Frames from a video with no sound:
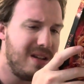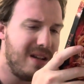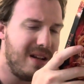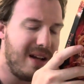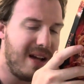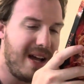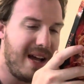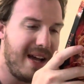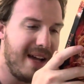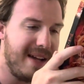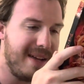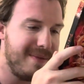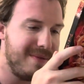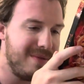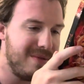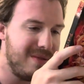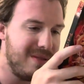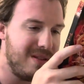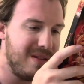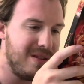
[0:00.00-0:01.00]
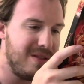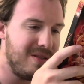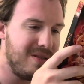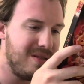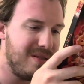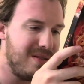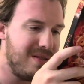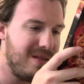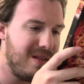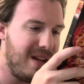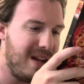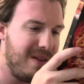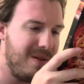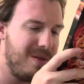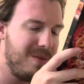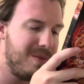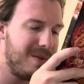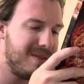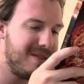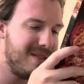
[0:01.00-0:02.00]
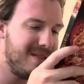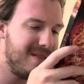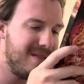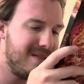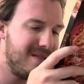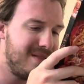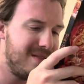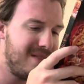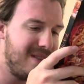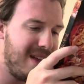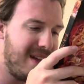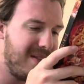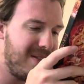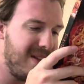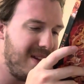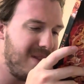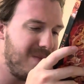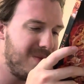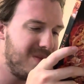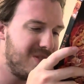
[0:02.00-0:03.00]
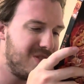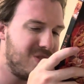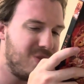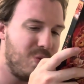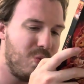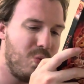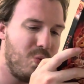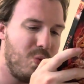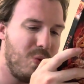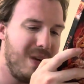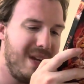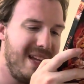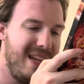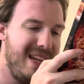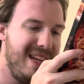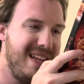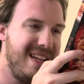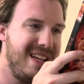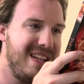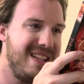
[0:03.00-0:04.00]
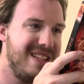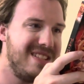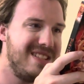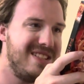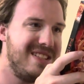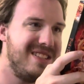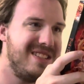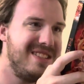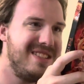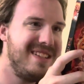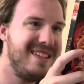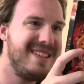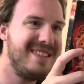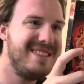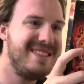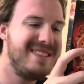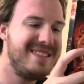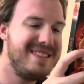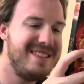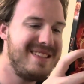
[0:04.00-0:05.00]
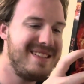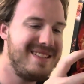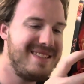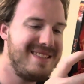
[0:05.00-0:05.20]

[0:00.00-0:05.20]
I know it wasn't, I think it was 2016?